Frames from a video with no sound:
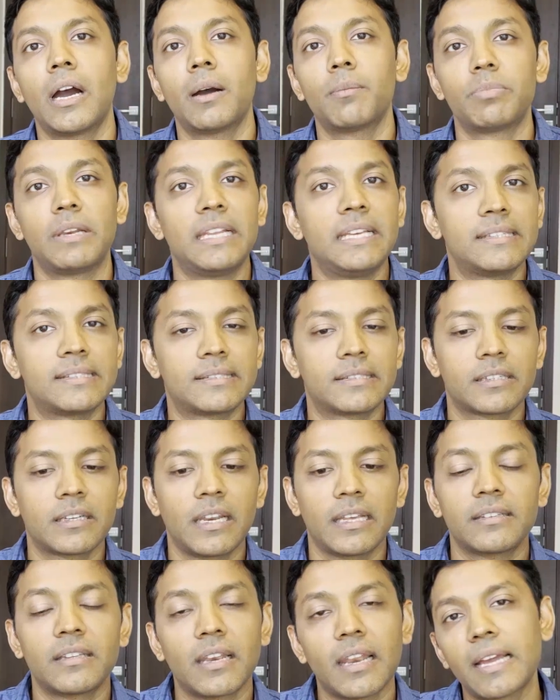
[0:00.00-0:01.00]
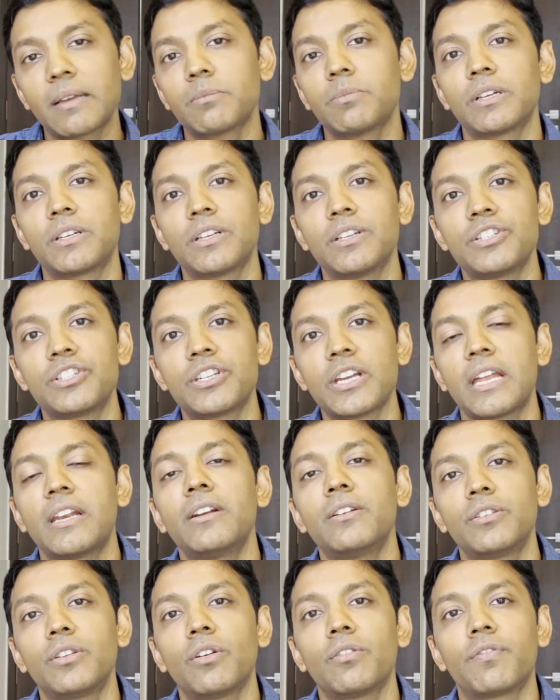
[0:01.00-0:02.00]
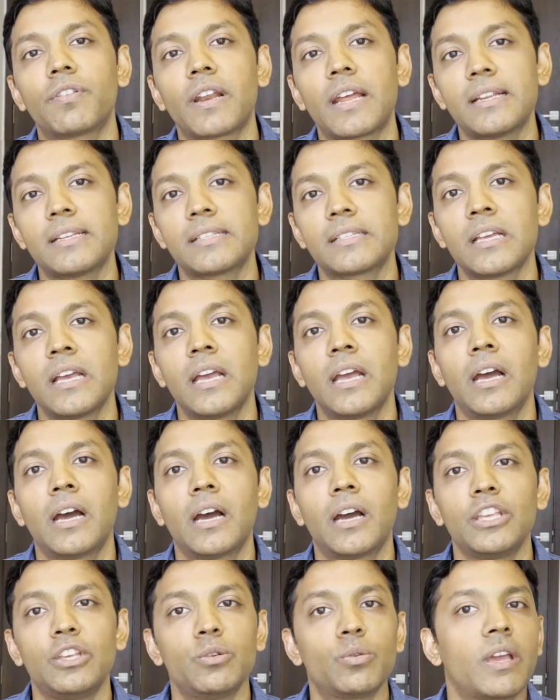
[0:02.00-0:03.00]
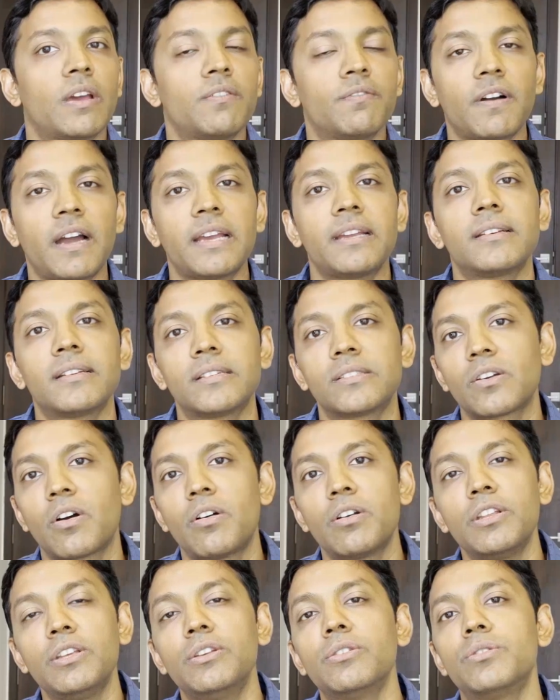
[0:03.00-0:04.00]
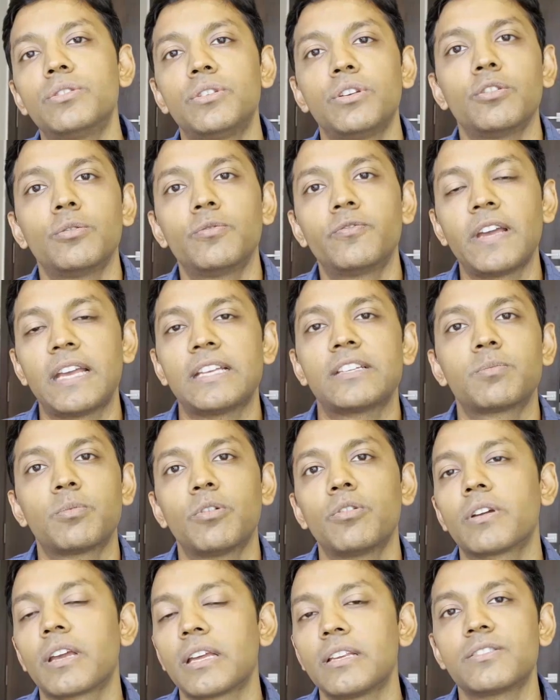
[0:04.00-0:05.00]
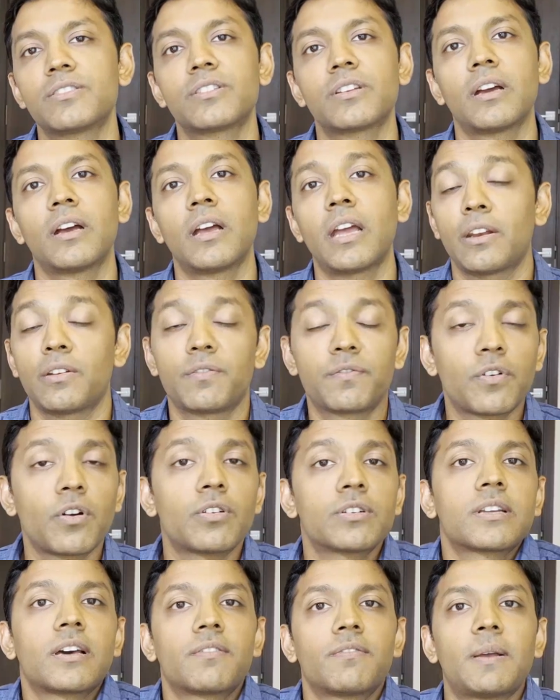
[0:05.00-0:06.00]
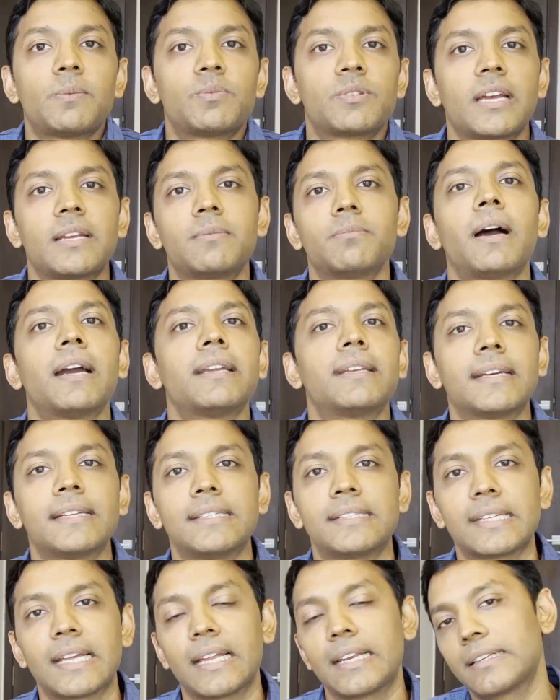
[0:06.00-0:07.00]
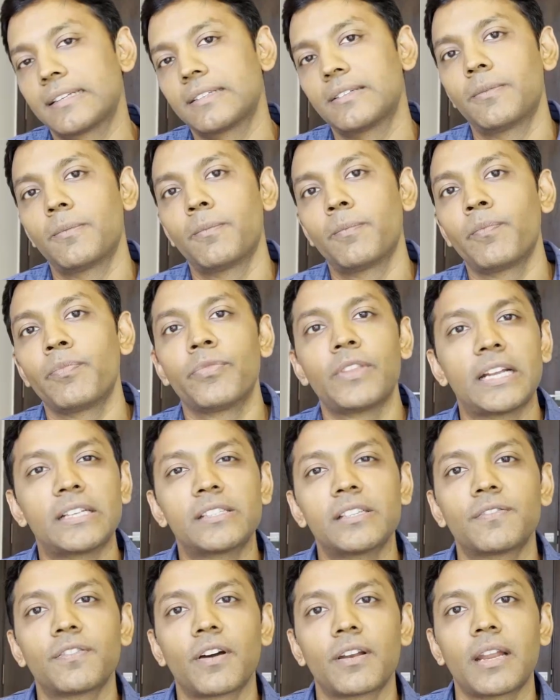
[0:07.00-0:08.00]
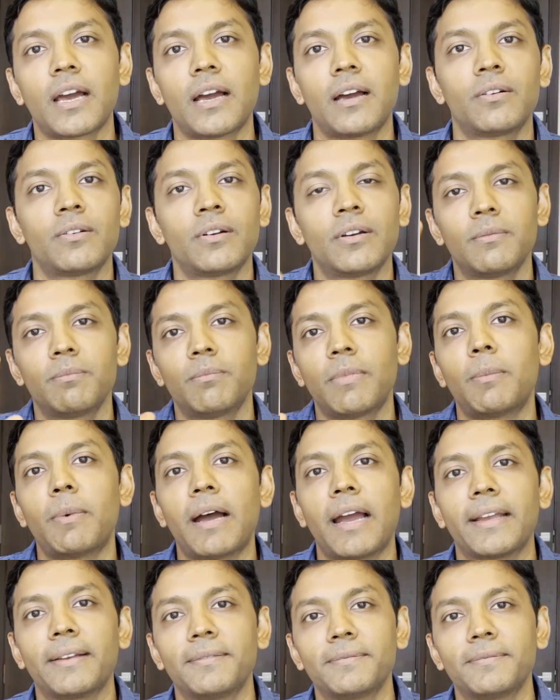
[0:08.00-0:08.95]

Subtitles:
please click the like button, share it with your friends. You can find us on YouTube, Facebook, Insta, and of course our website, My 10 Cent. That's it for now. Bye-bye.